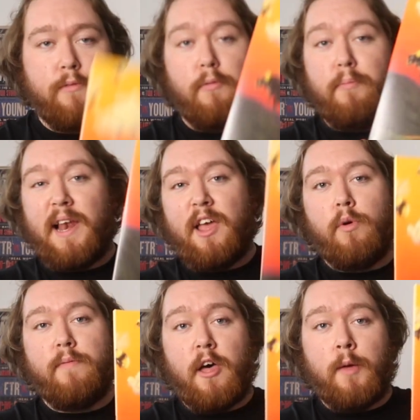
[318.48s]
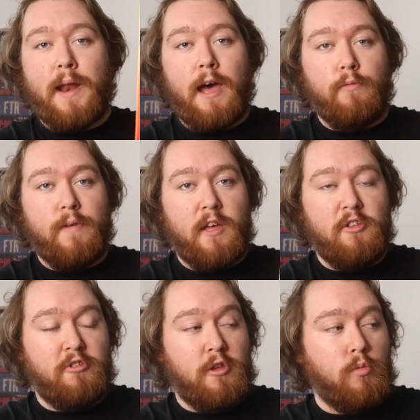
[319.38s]
If you're familiar with Urban
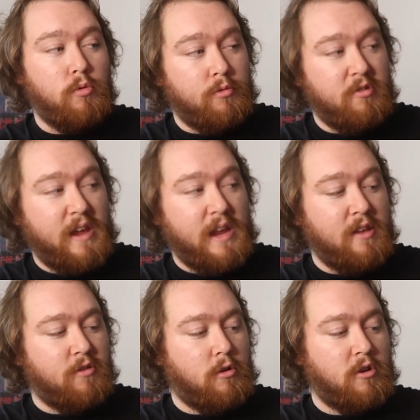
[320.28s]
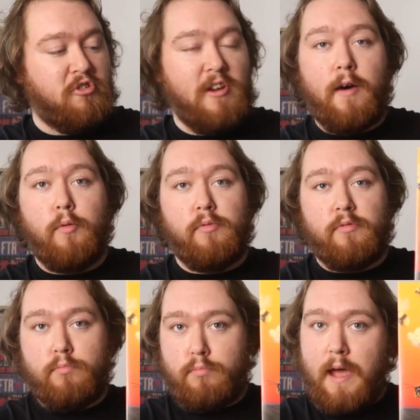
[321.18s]
Outfitters, you will see this on the
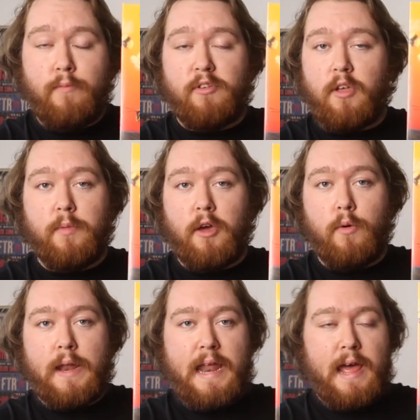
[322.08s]
shelves every time you go in